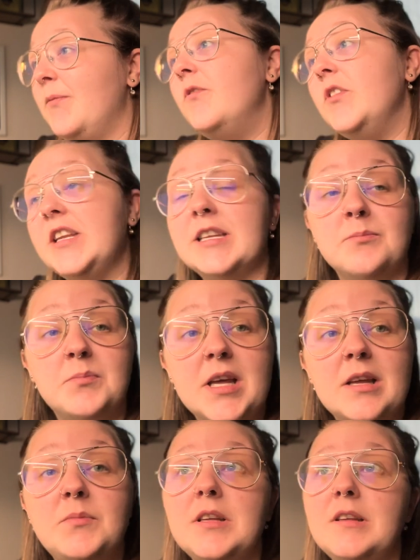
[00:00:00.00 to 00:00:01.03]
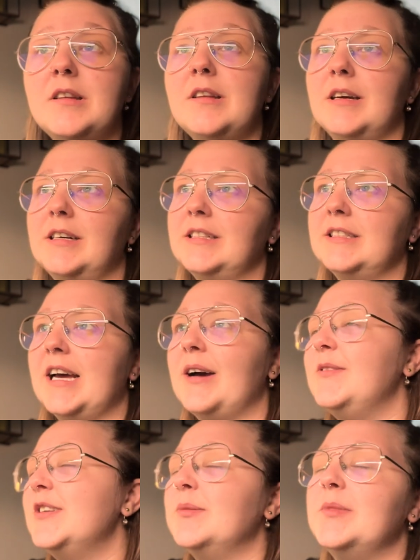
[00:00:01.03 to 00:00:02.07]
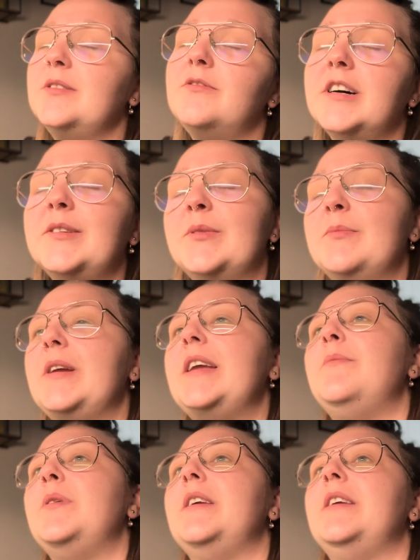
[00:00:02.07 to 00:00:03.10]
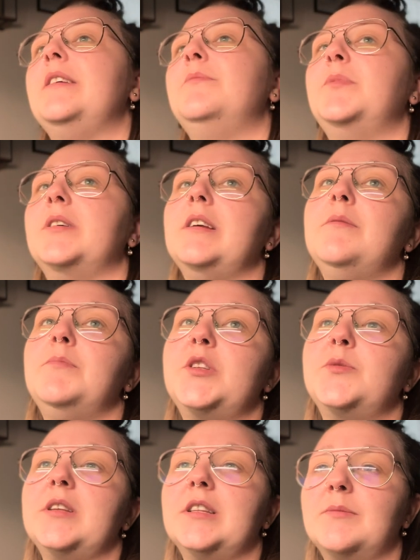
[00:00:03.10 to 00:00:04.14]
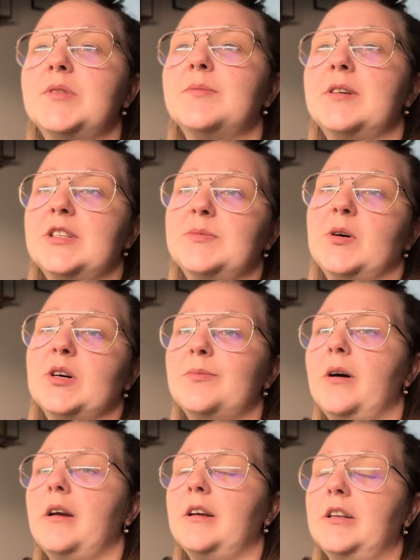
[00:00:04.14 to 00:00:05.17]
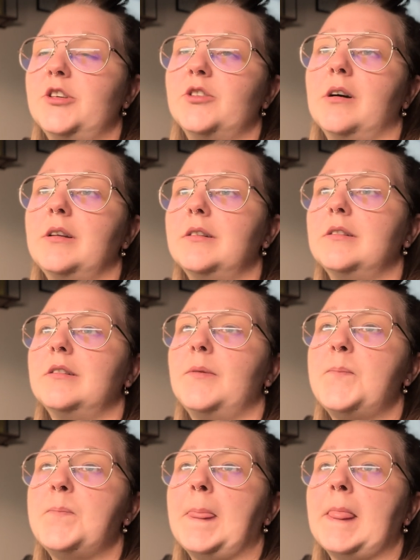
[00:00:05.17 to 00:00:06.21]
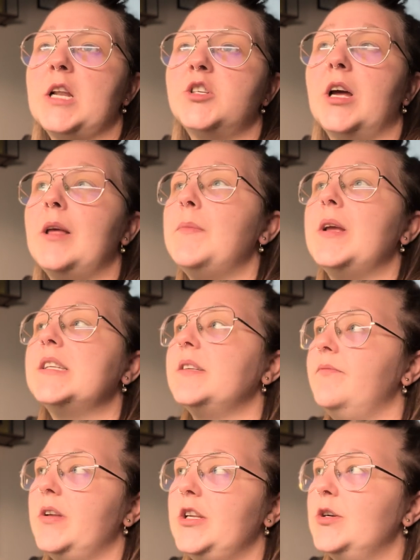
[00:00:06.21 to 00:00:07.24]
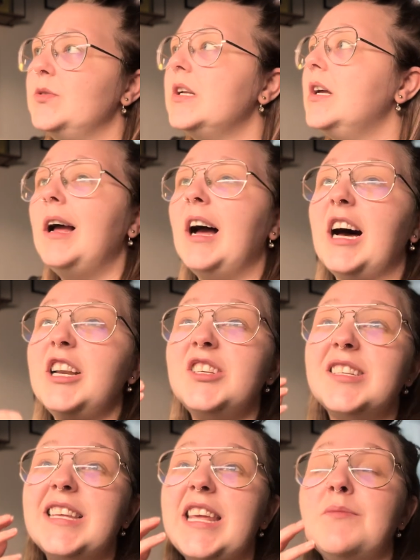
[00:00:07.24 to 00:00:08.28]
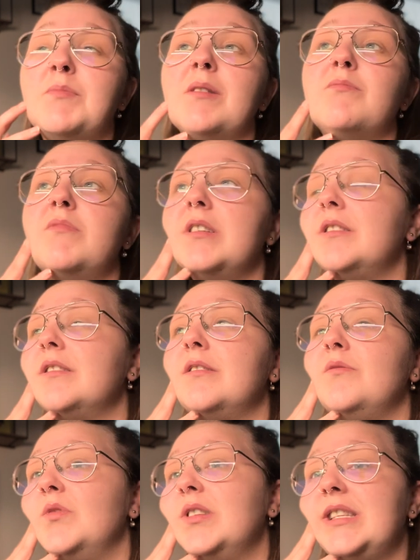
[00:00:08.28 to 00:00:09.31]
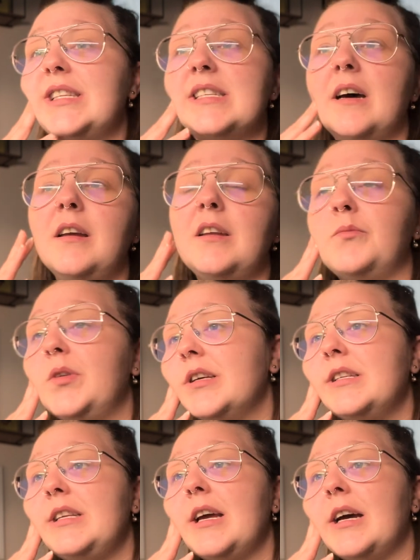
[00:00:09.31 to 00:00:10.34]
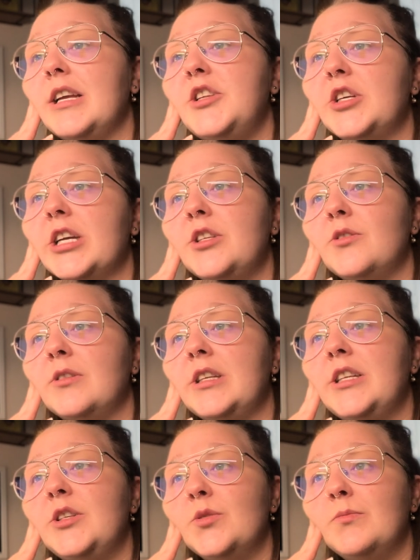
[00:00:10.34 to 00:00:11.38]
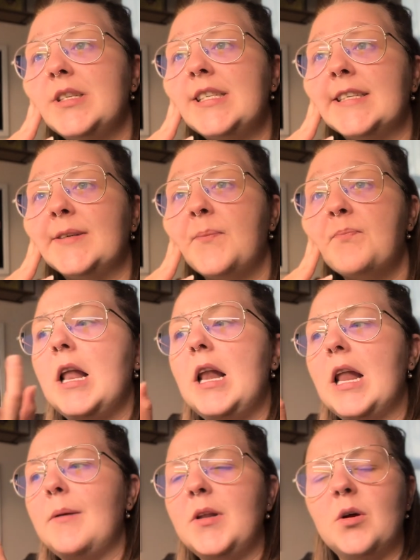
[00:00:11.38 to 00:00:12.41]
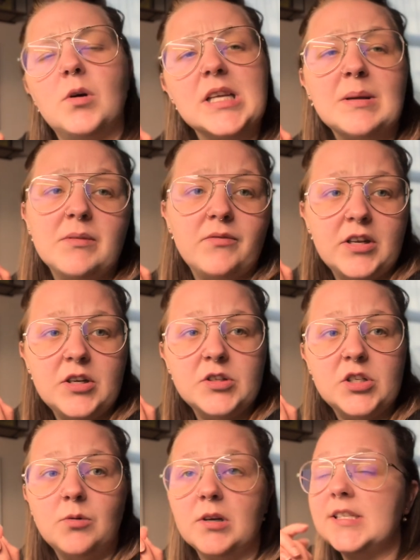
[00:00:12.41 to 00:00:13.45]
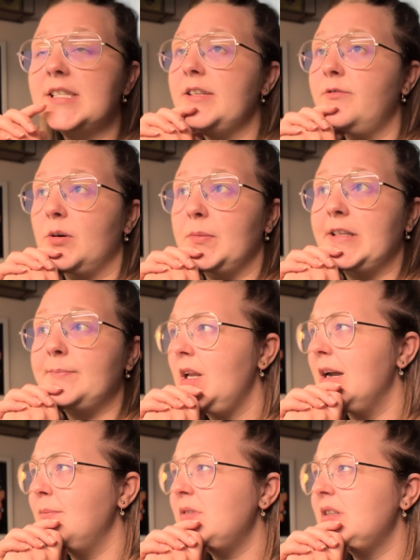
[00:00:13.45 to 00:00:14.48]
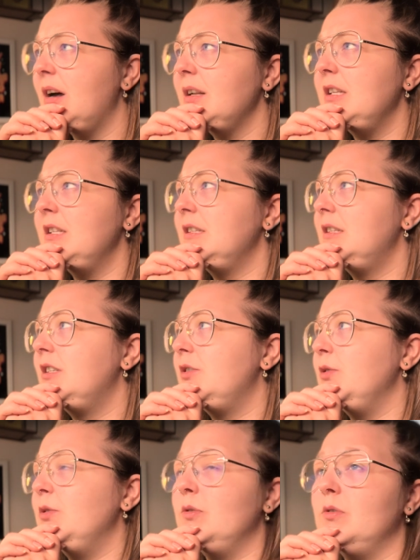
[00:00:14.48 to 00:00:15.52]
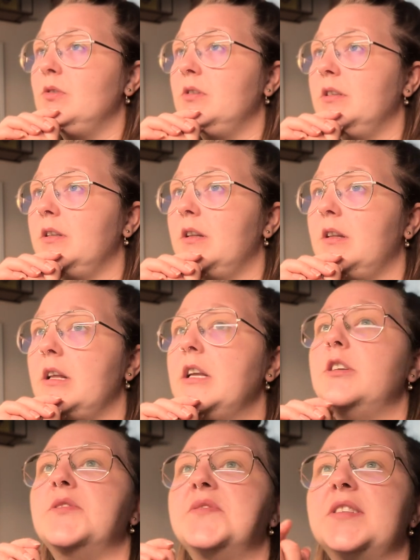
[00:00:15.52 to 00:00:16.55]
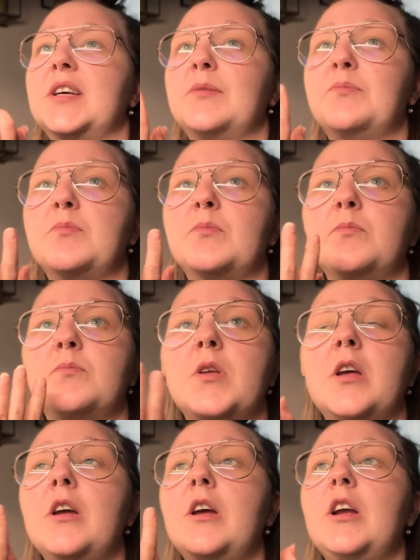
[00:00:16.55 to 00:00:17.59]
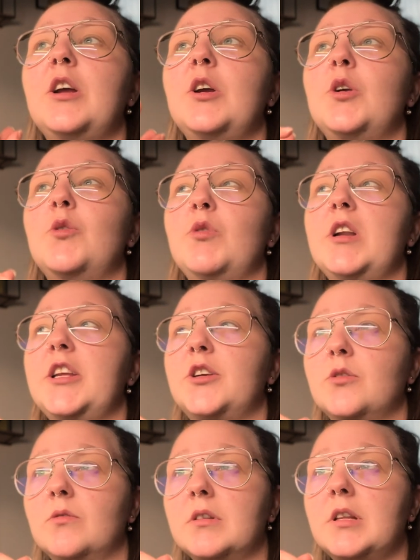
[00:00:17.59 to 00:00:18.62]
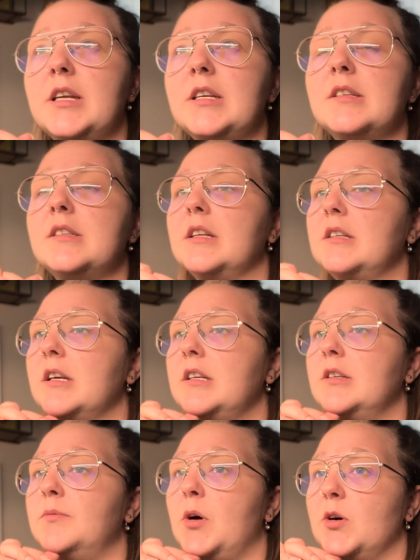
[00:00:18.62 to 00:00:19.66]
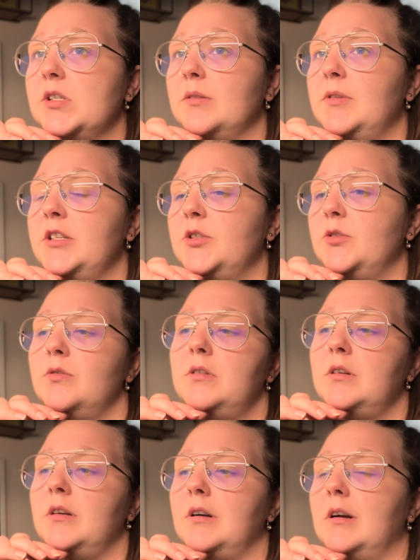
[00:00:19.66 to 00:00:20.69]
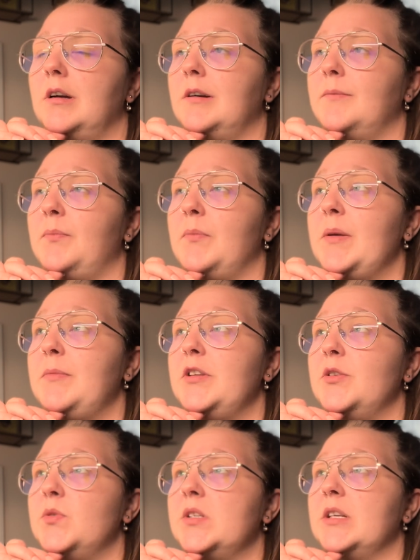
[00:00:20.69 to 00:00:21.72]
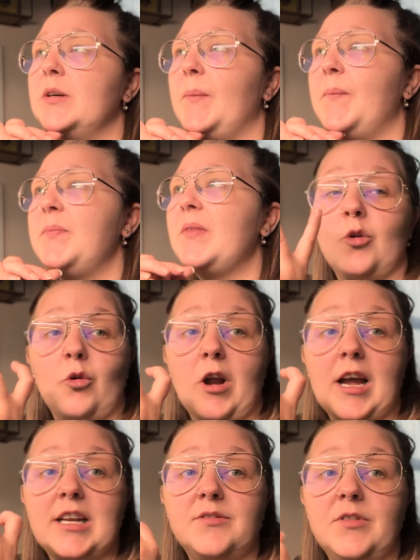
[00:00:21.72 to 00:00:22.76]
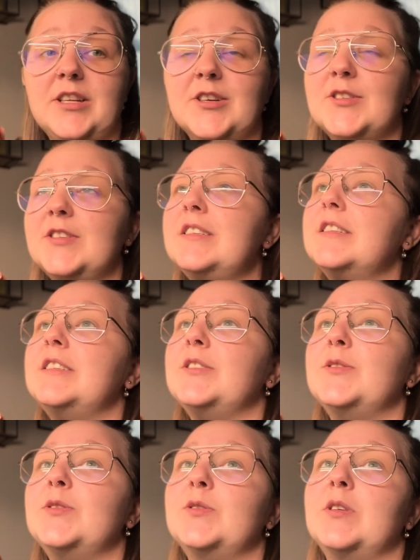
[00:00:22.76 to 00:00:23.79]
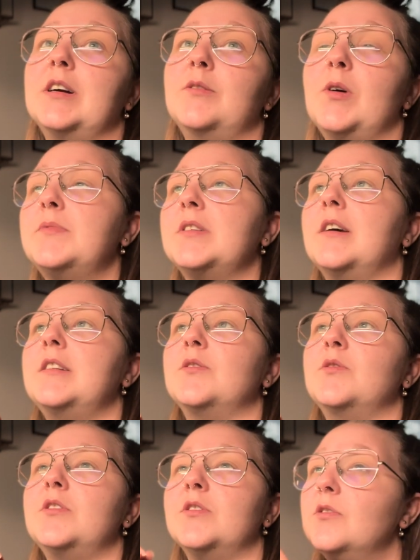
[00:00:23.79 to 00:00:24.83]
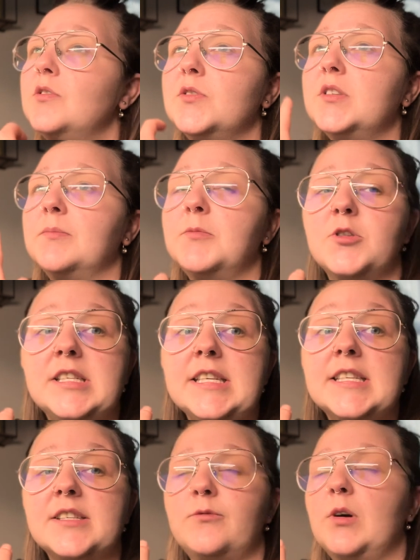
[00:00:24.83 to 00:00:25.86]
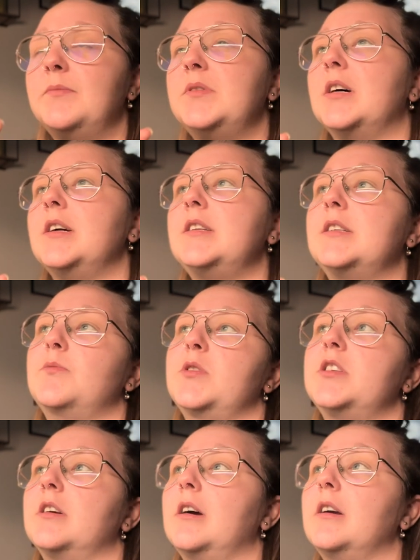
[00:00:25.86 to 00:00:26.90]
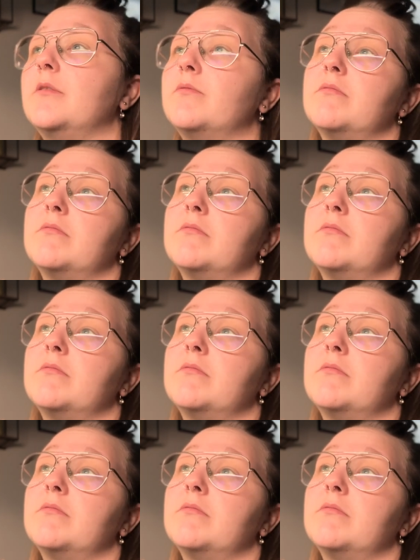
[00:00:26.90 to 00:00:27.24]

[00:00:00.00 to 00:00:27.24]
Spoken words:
feeding baby and having so much fun with baby, but in between them as much as possible, I'm gonna try and make some videos and just keep up with design, because yeah, I genuinely do miss it. Let me know what type of videos you want to see from me. I'm starting to think of some really cool things that I could possibly do. Maybe do some react videos to websites, or do some critiques of websites, which I